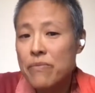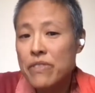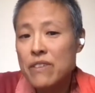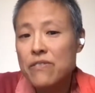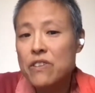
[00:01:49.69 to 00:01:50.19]

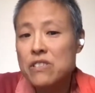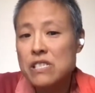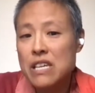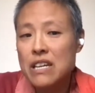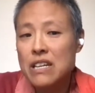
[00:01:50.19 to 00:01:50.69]
the first
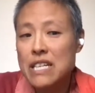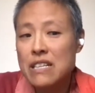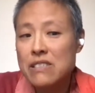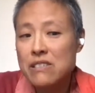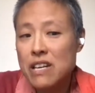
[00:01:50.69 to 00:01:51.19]
thing a
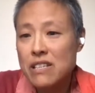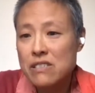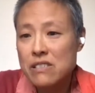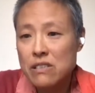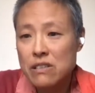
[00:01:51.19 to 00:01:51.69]
dancer has
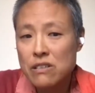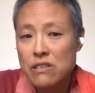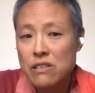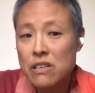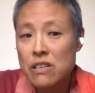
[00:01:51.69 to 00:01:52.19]
to learn.